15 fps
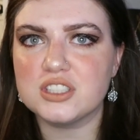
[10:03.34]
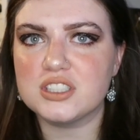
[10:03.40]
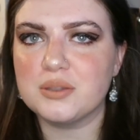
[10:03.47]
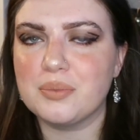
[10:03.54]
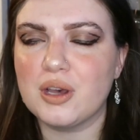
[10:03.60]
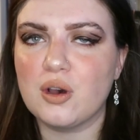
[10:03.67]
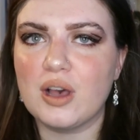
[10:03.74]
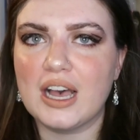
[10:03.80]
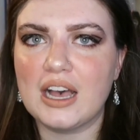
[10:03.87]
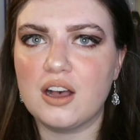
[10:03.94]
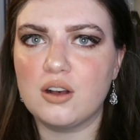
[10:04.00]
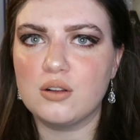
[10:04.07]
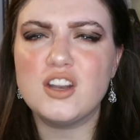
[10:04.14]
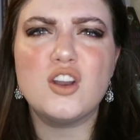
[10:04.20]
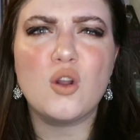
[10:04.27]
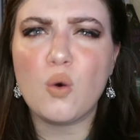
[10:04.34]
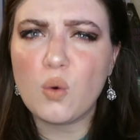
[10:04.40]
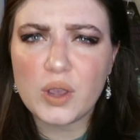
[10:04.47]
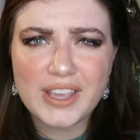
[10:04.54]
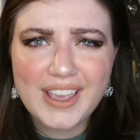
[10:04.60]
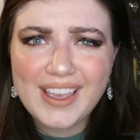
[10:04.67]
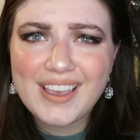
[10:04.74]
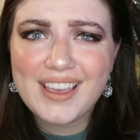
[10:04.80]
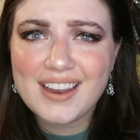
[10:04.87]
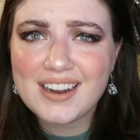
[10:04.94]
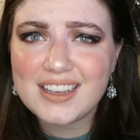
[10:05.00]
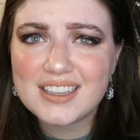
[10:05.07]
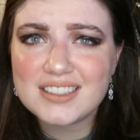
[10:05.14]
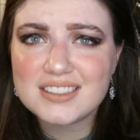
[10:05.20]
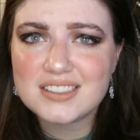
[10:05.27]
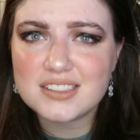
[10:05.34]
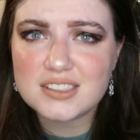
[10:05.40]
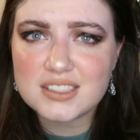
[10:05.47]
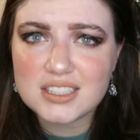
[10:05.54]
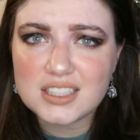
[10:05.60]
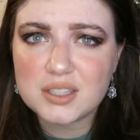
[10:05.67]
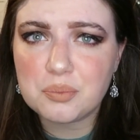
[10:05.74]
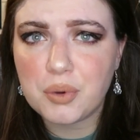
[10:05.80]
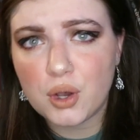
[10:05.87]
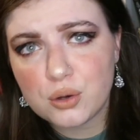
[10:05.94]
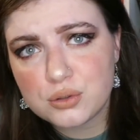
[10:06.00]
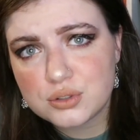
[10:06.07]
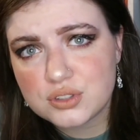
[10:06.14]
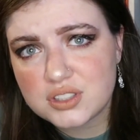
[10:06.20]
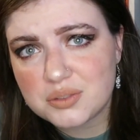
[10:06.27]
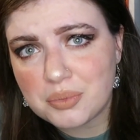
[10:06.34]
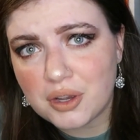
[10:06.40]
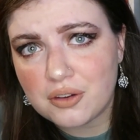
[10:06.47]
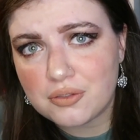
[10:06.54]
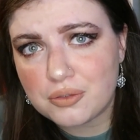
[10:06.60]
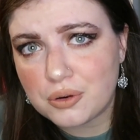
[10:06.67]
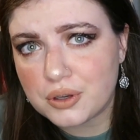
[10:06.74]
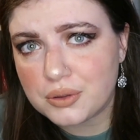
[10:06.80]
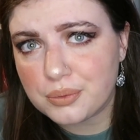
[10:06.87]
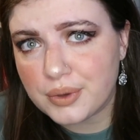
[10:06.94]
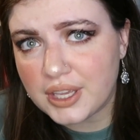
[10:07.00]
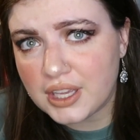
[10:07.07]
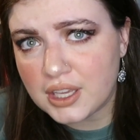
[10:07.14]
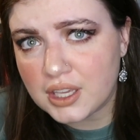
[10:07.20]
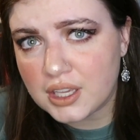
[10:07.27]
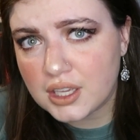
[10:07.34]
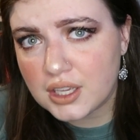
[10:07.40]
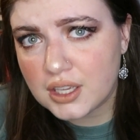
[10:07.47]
just about how annoying it is to see the posts about Fourth Wing,